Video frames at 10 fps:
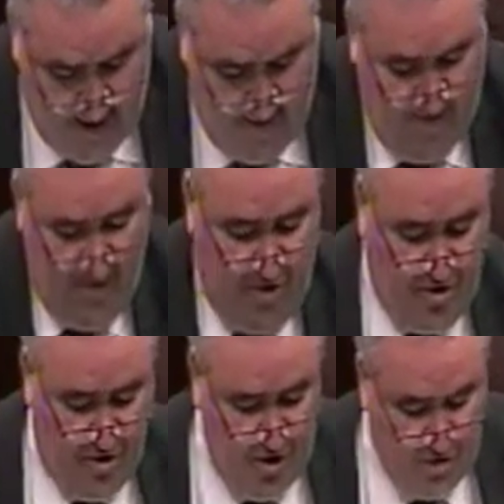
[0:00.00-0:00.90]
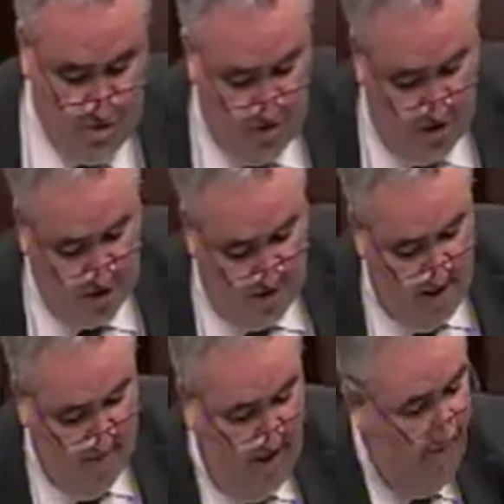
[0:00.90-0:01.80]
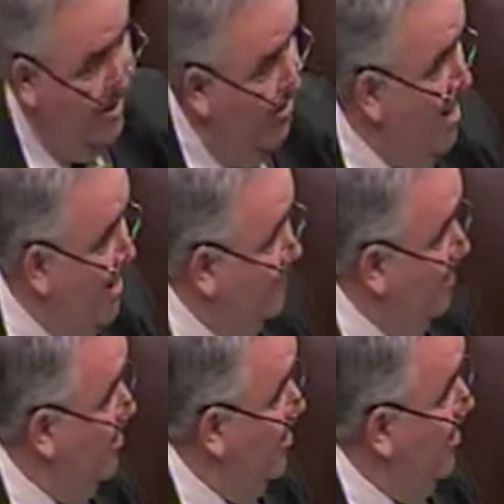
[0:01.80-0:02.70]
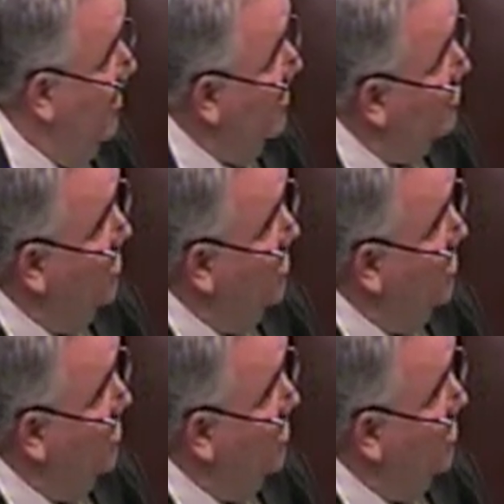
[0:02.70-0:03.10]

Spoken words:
before the 30th of June 2012 and every year after, that there's